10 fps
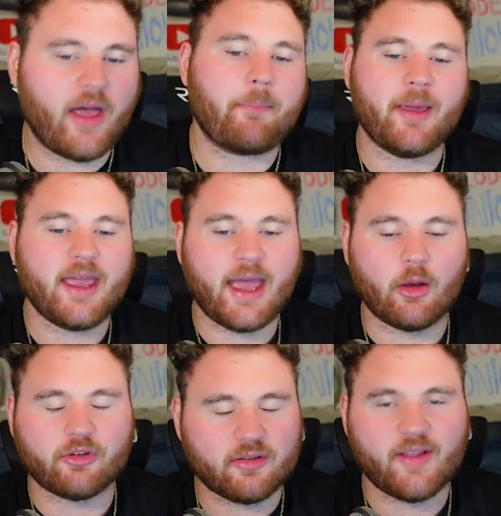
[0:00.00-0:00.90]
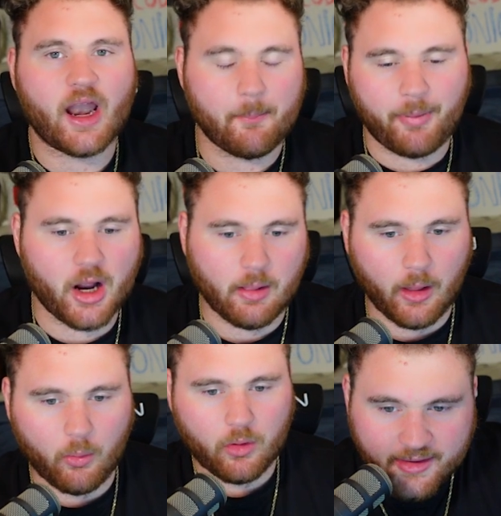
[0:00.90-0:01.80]
That pink house is not a
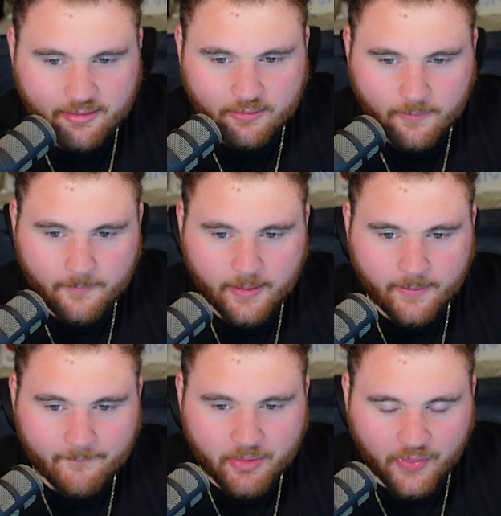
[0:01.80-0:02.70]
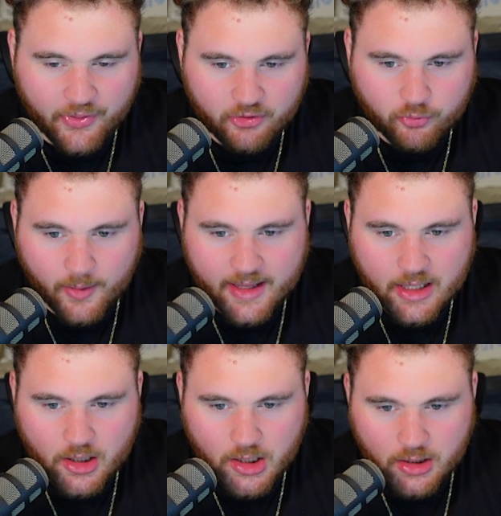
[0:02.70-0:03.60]
bungalow. This right
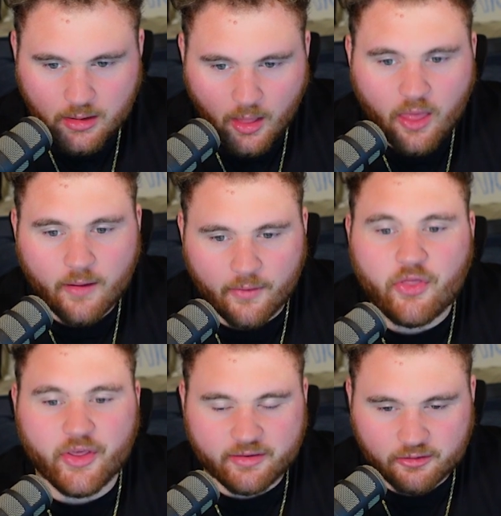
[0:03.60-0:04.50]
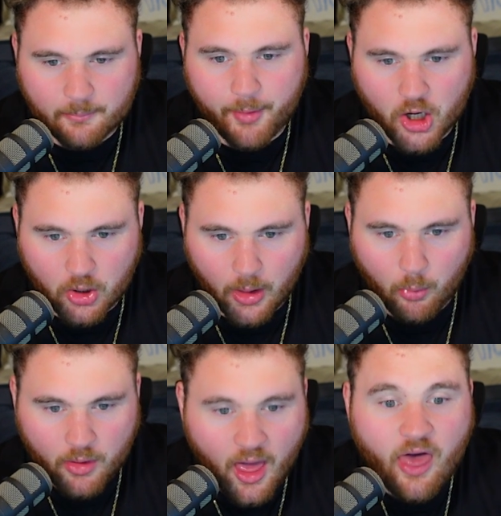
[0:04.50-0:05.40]
here, this is a bungalow.